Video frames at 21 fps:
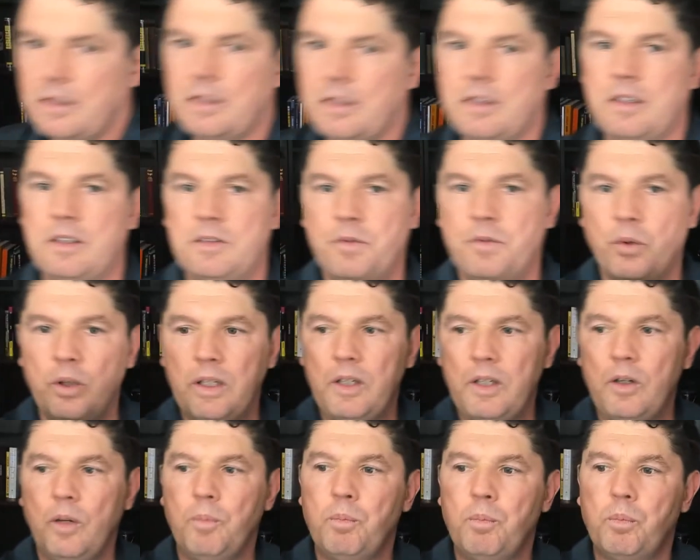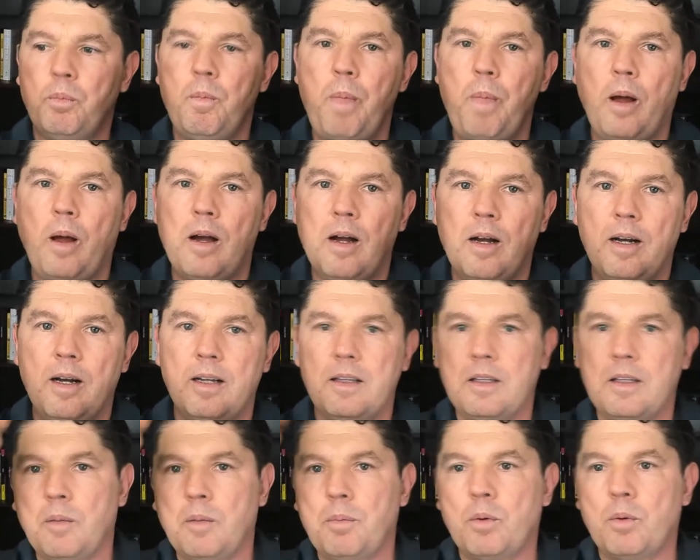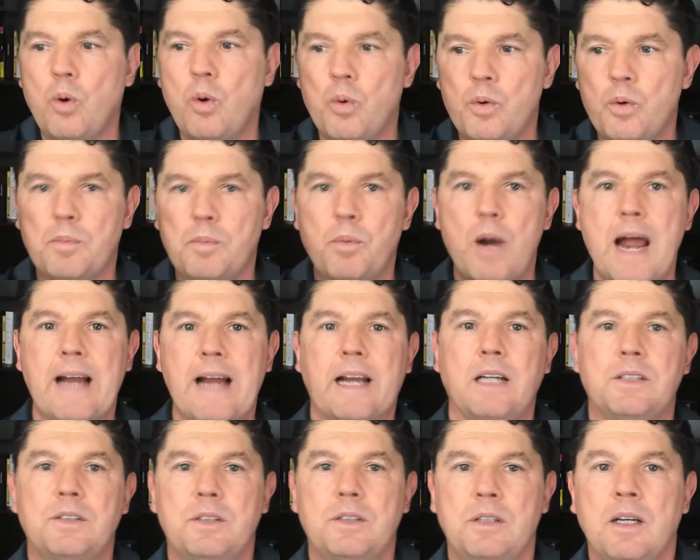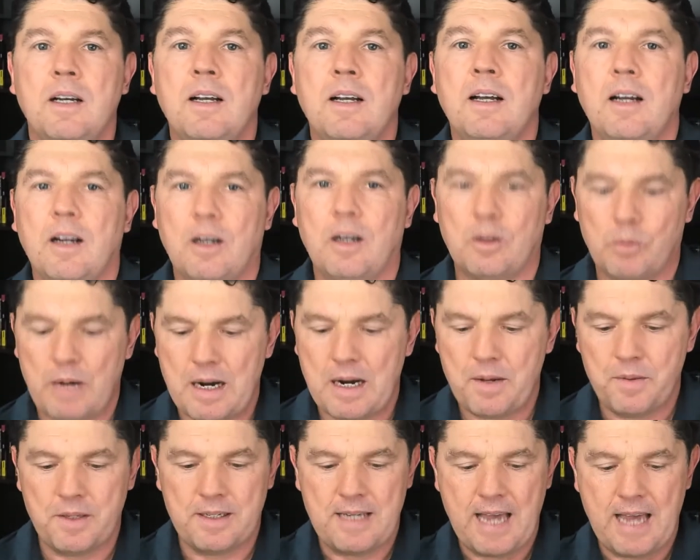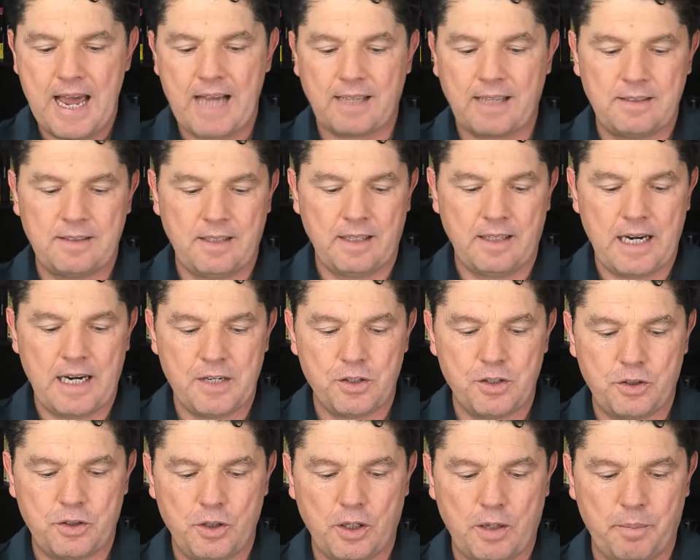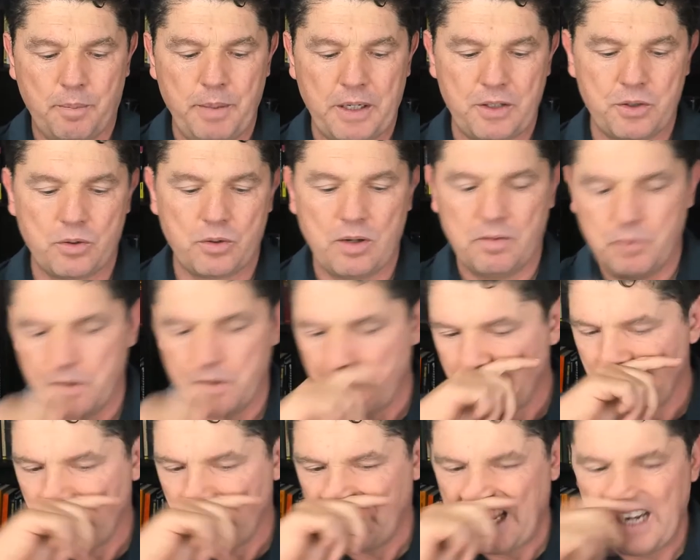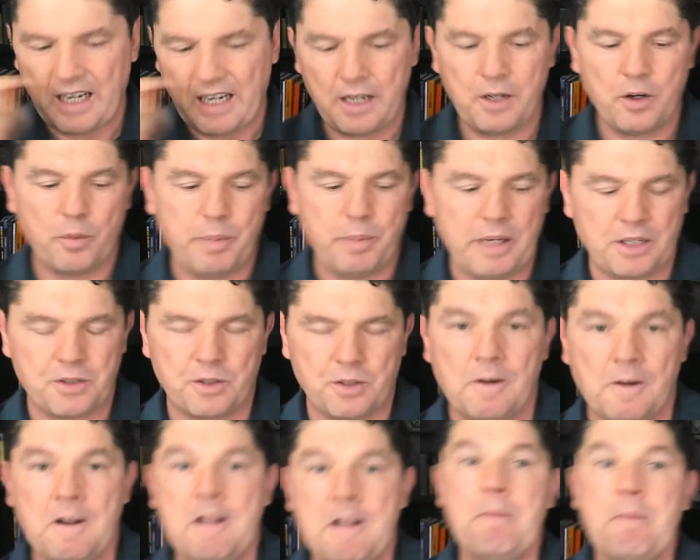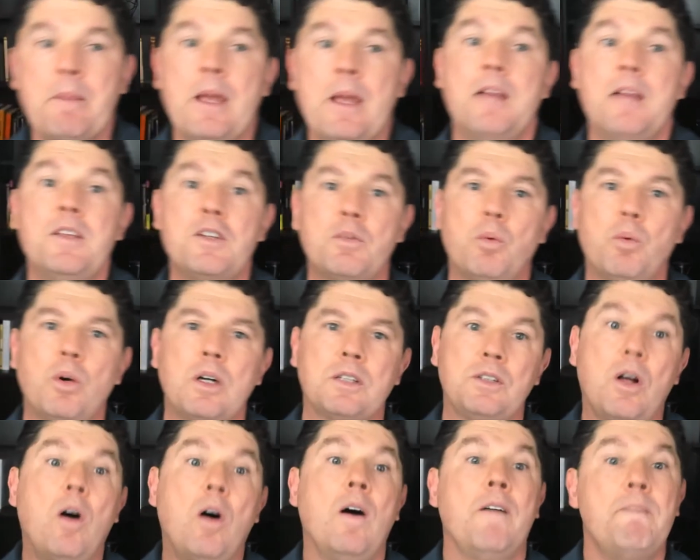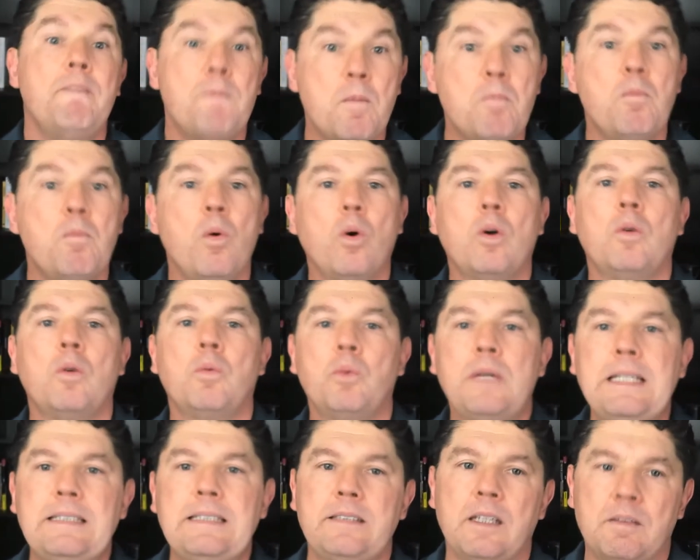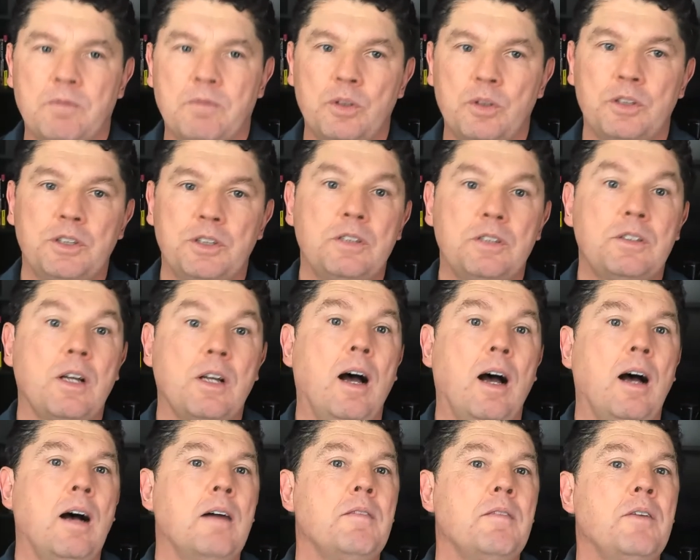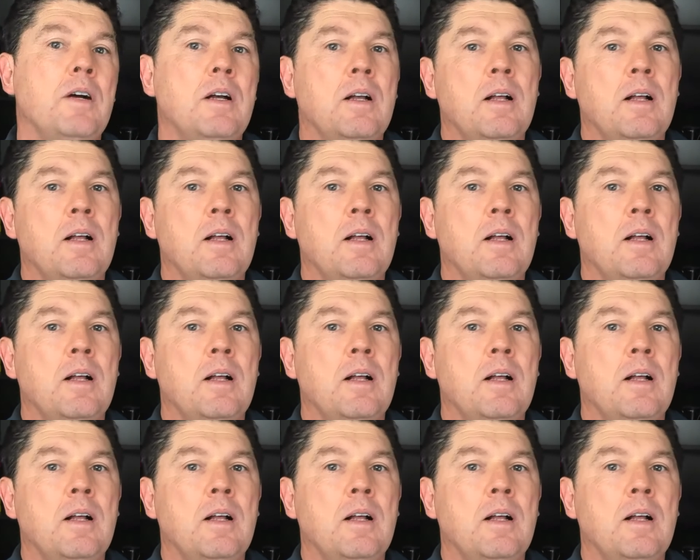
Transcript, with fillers: these four little uh, uh, little corner brackets around the text that I just took a picture of when you're taking your picture. And this works on more recent versions of